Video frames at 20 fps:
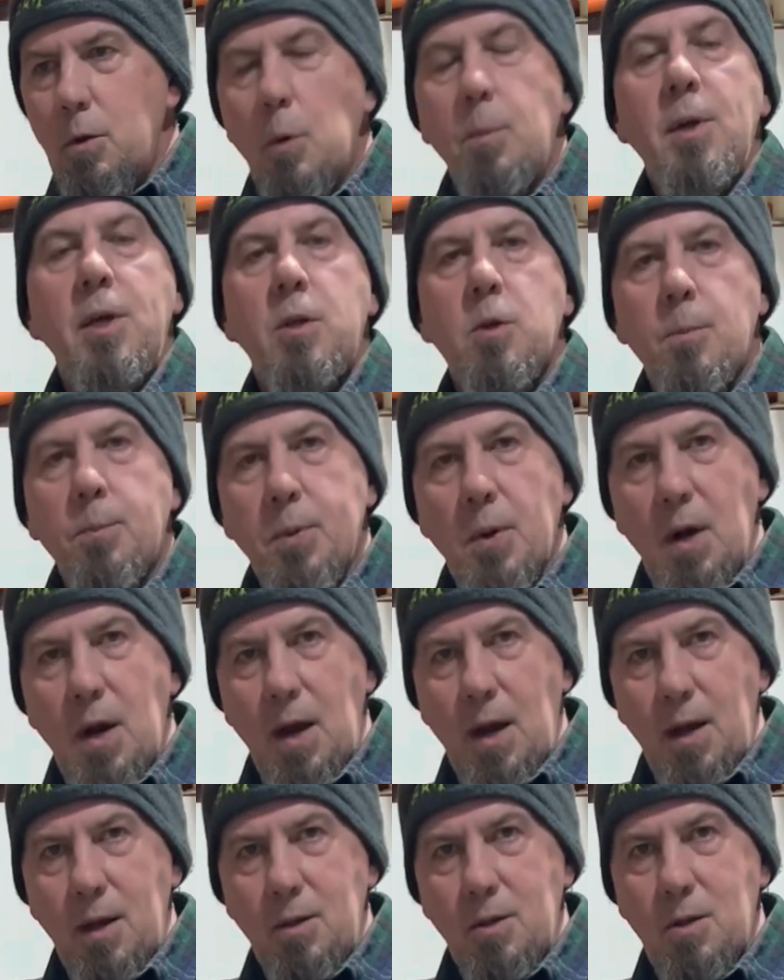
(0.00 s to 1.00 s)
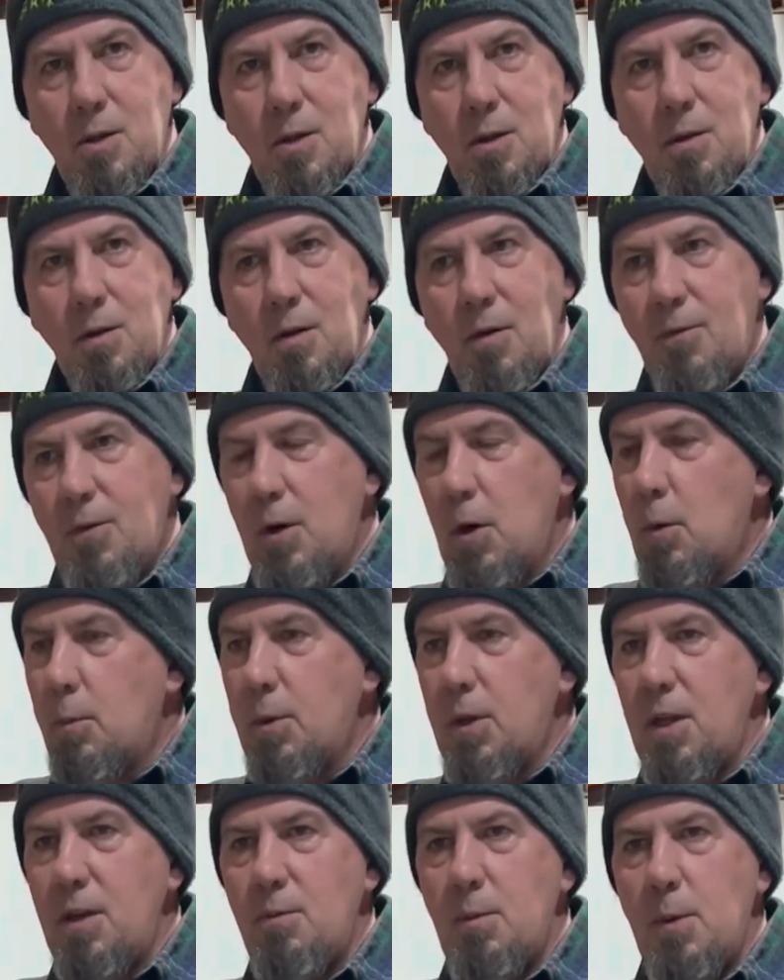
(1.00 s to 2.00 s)
be surprised. If you don't
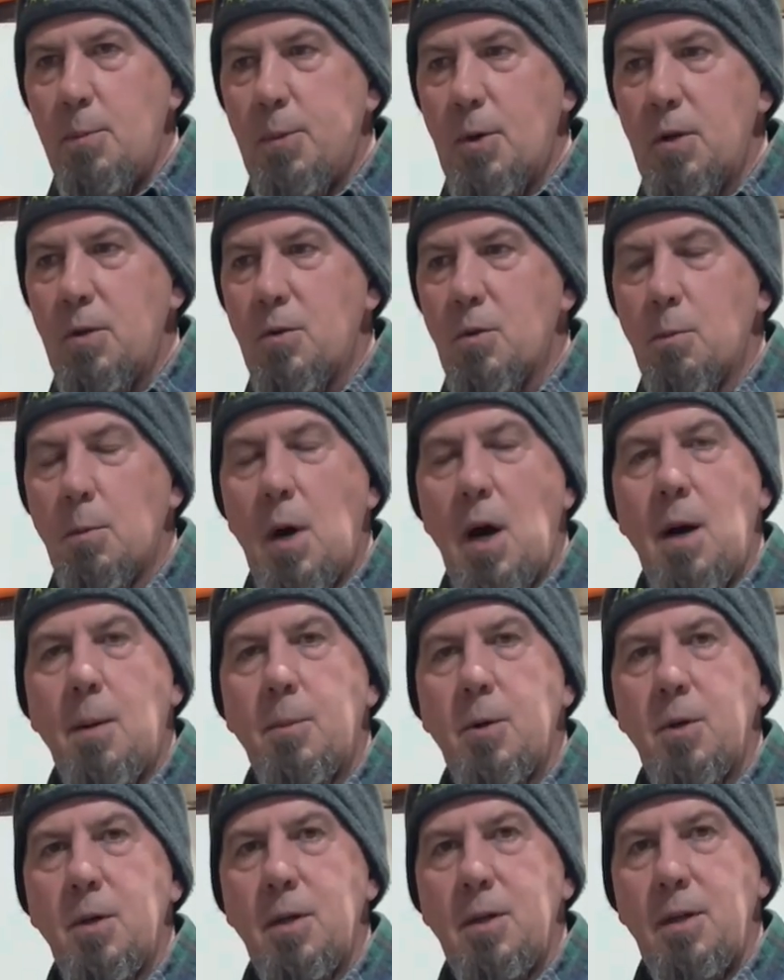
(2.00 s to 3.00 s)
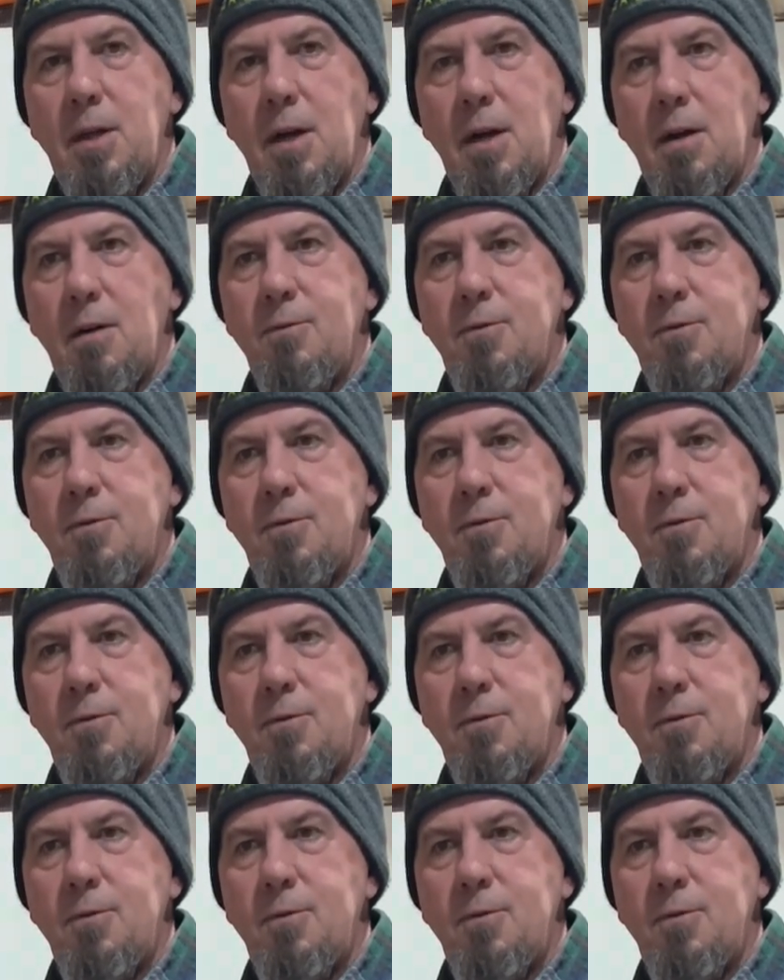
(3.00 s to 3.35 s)
believe me, put a thermometer in there.